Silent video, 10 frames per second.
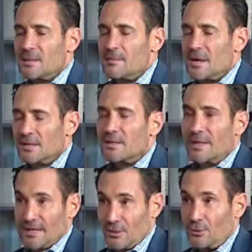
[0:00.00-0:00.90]
men,
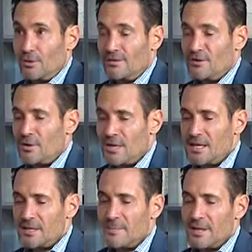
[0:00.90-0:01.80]
thank you, is there
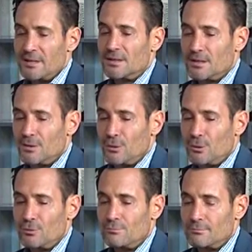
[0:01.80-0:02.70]
anything that men can do